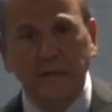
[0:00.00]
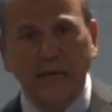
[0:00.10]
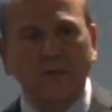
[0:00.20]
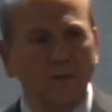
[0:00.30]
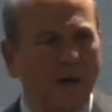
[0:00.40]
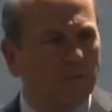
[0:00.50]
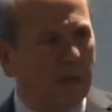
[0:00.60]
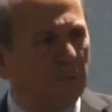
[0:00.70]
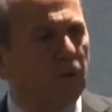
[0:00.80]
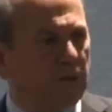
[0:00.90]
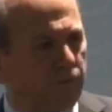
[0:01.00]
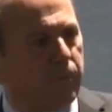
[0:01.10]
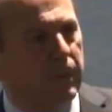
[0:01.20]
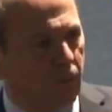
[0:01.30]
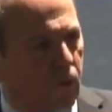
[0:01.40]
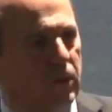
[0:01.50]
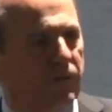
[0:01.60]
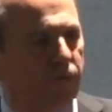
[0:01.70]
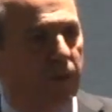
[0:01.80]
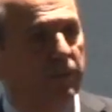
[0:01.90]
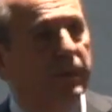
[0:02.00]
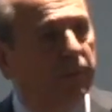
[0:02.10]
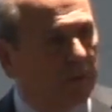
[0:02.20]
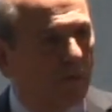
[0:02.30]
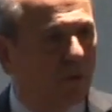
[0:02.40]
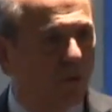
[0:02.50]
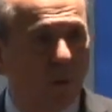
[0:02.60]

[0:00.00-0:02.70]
That's who I'm, I'm looking for people who are looking for me, people that want to